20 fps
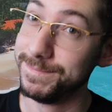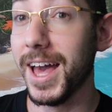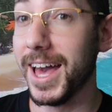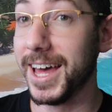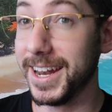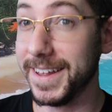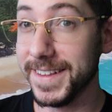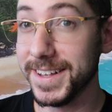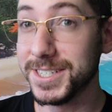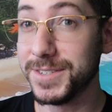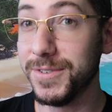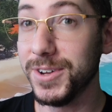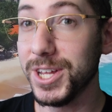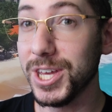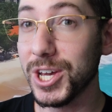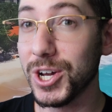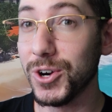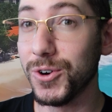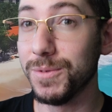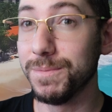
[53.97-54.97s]
And in this
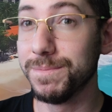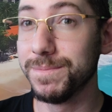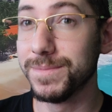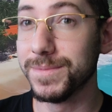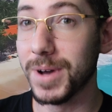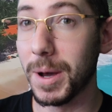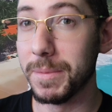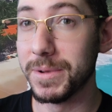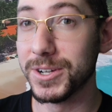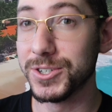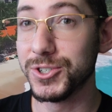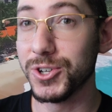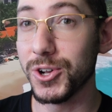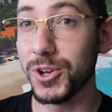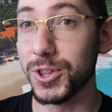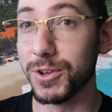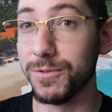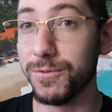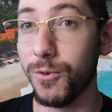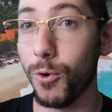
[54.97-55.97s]
video, I'm gonna show you
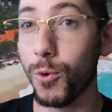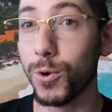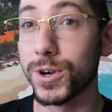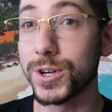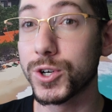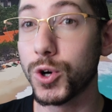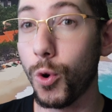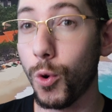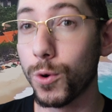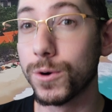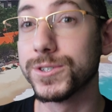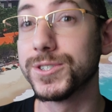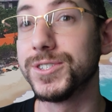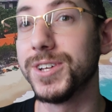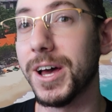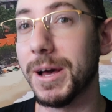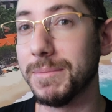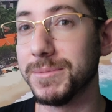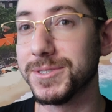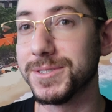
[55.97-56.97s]
the 4 core
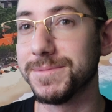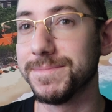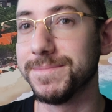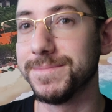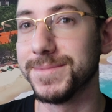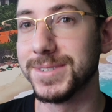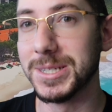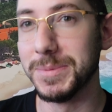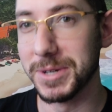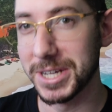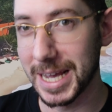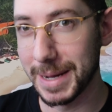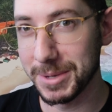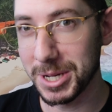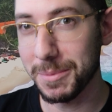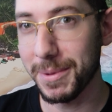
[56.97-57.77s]
steps to becoming a